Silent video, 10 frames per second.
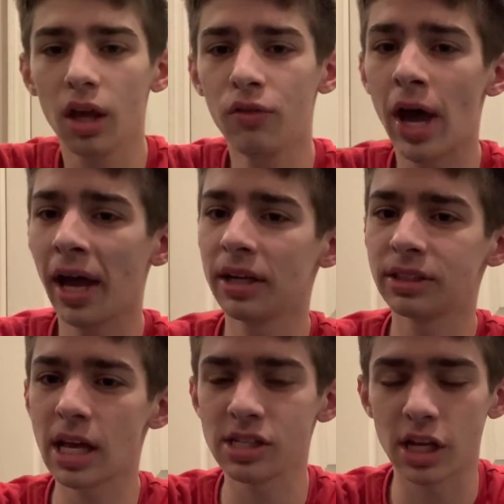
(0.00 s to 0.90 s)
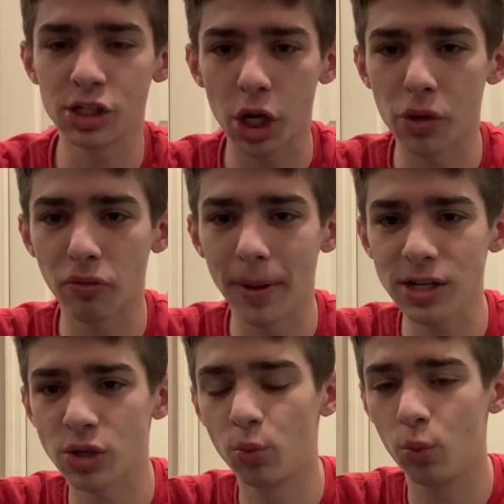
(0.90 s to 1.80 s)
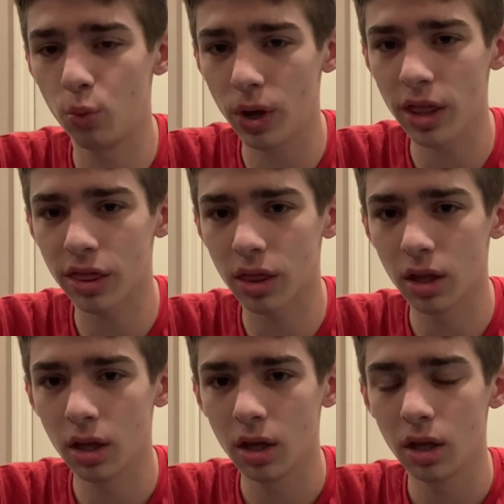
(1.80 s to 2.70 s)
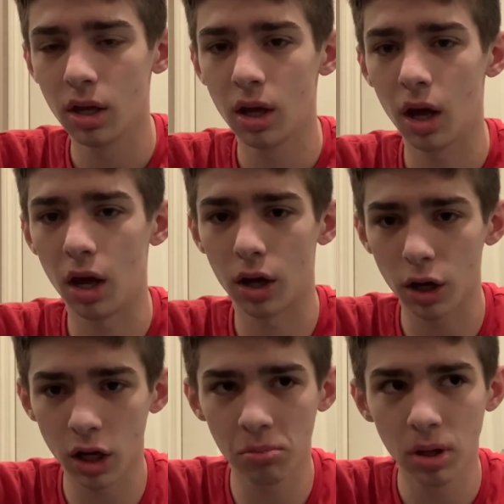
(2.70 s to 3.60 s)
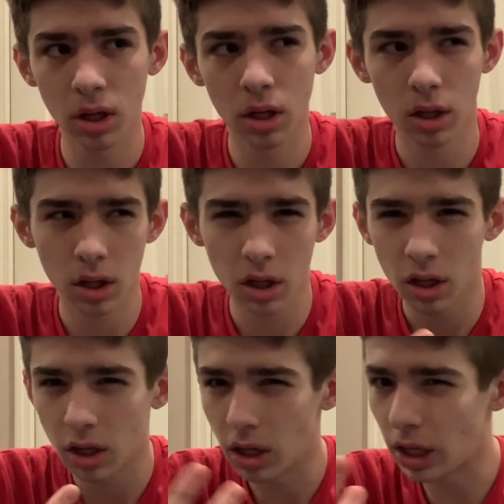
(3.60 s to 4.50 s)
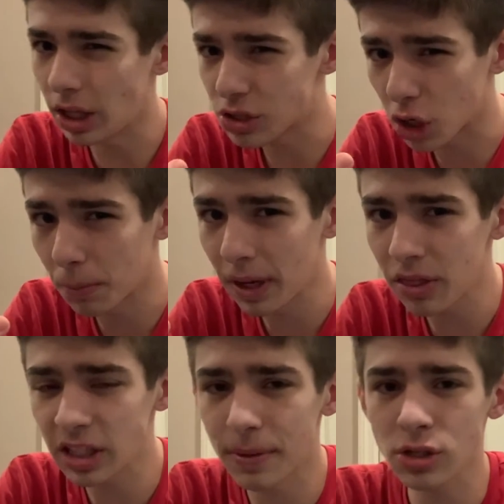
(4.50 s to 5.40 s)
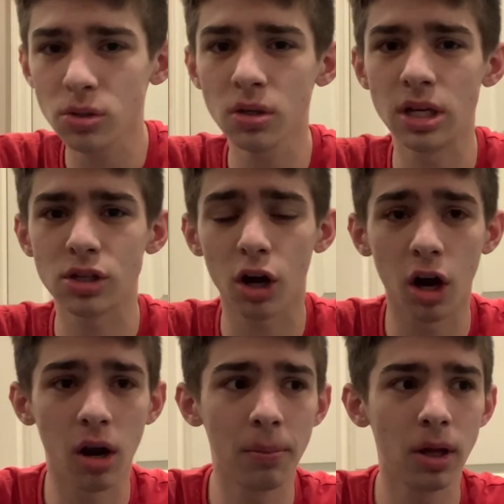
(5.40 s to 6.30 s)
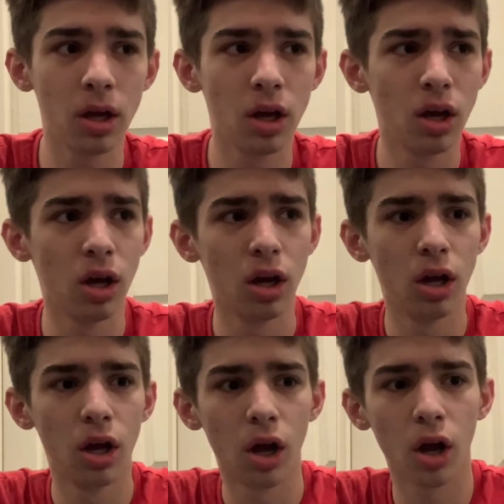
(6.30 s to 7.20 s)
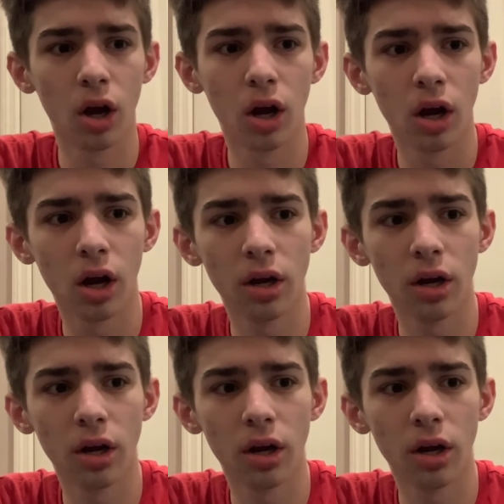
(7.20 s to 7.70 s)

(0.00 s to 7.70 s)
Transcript: Agnes has that shared information with Herb, is Herb anything special? Is Herb her?